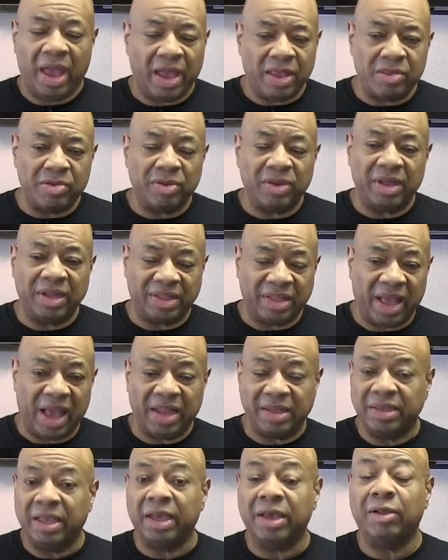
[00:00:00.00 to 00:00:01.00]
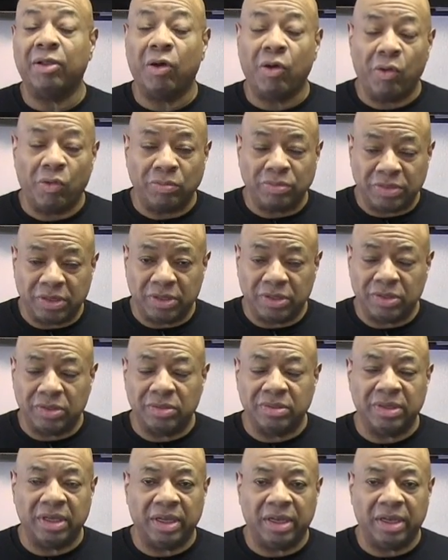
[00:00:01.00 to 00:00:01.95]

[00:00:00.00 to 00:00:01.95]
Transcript: and you get that and take it home too.